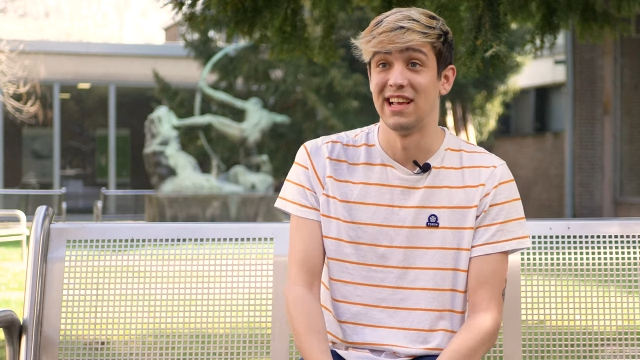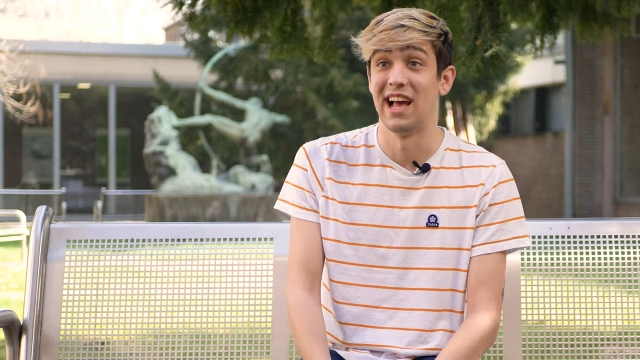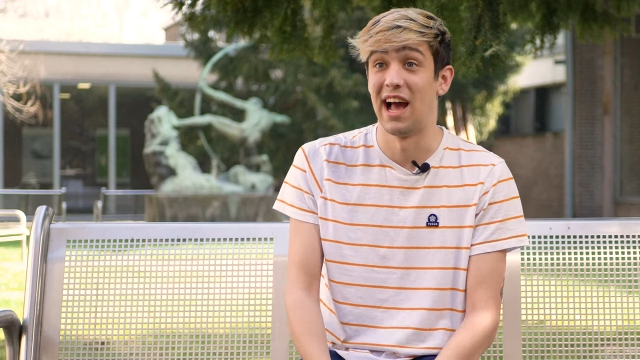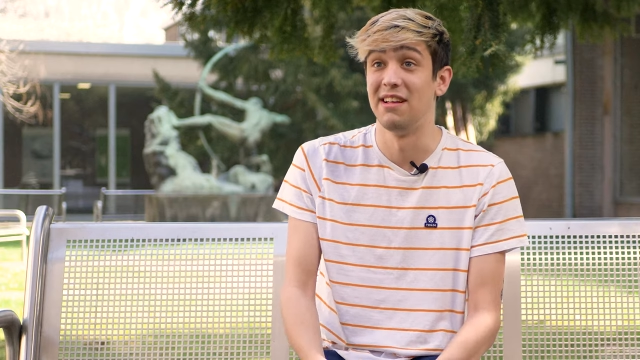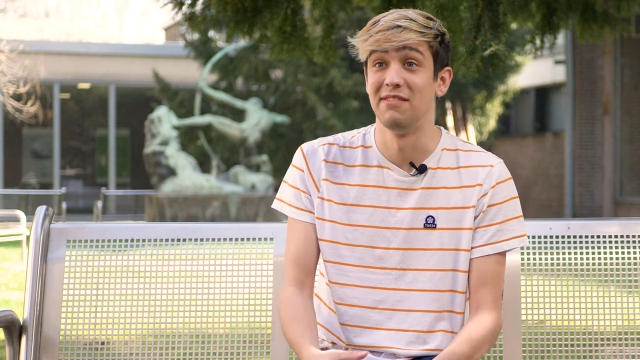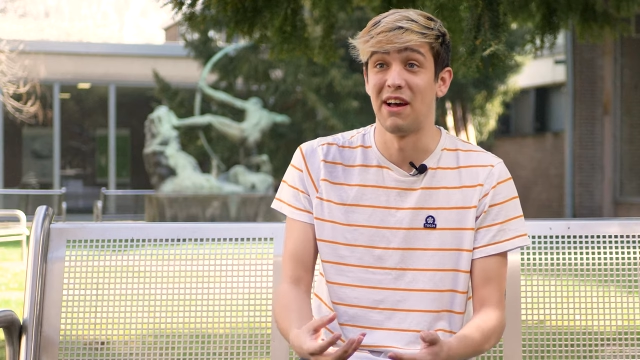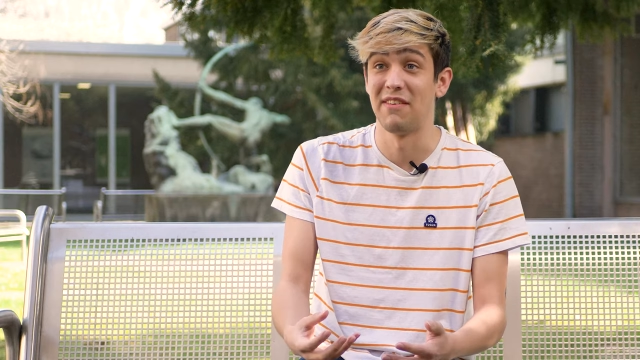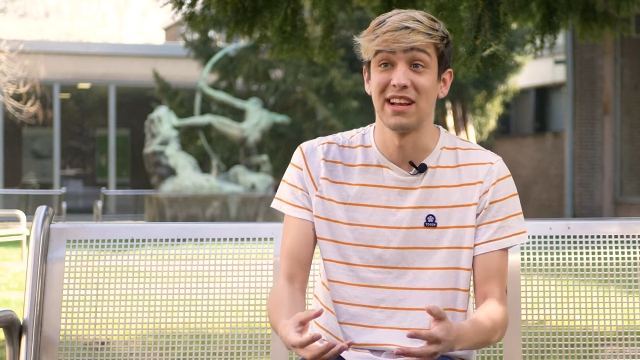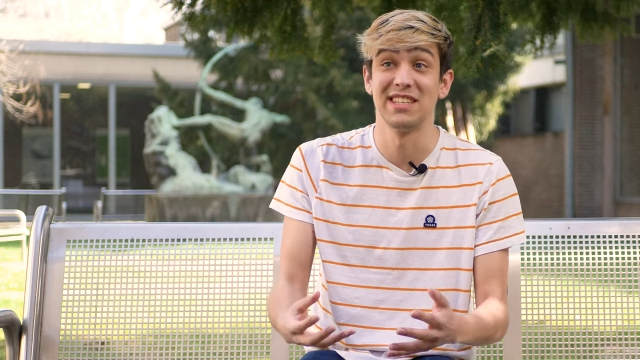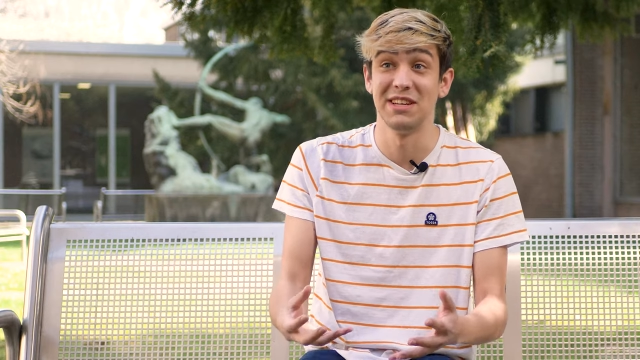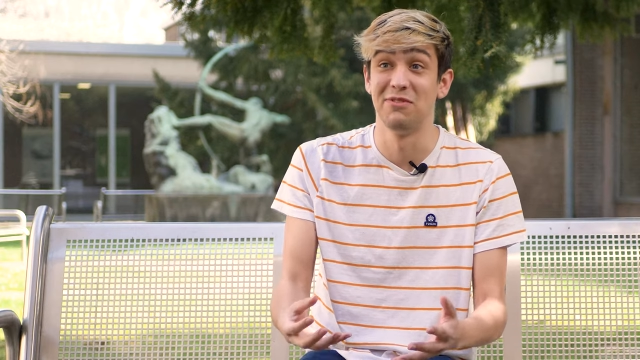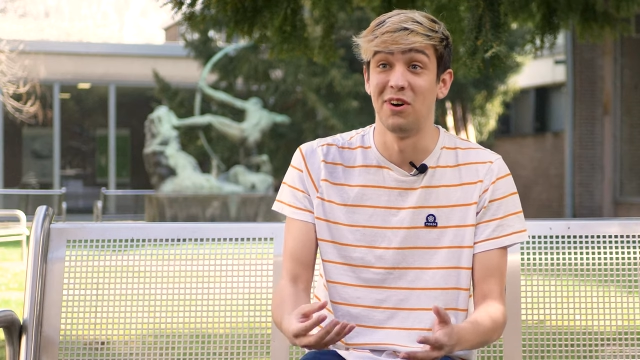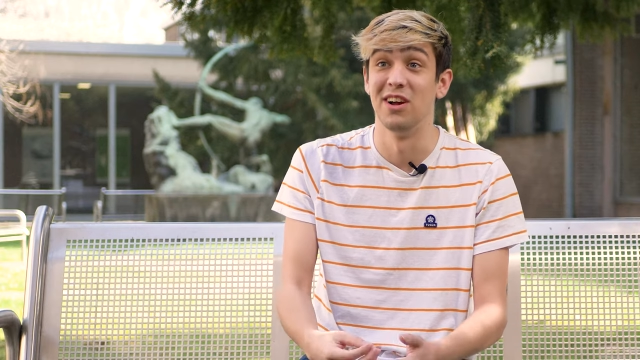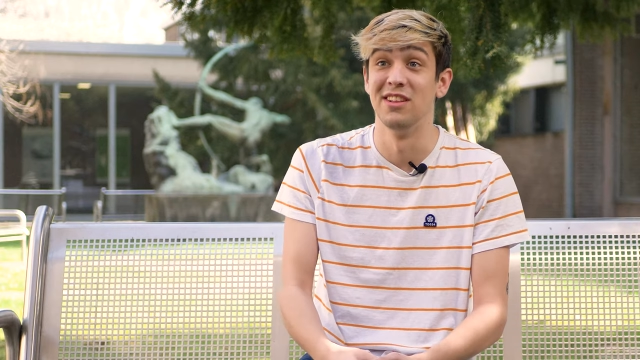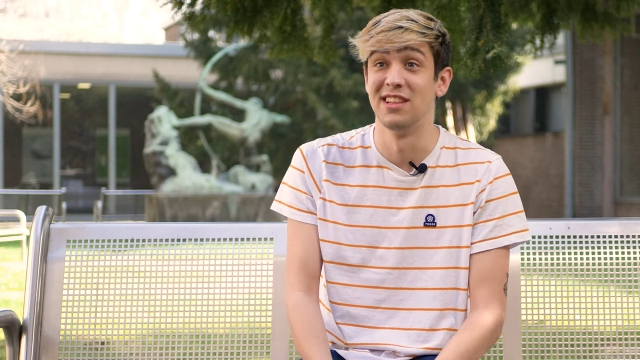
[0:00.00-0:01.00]
Yeah, I've actually
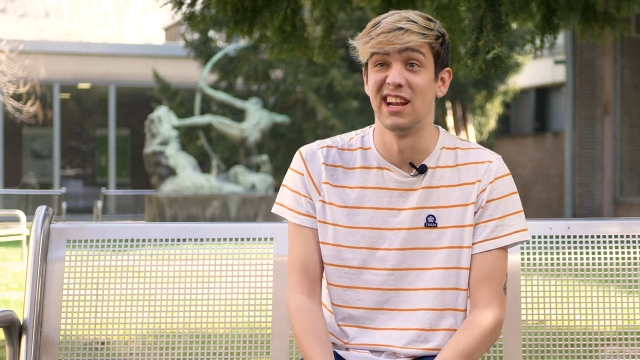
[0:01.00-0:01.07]
found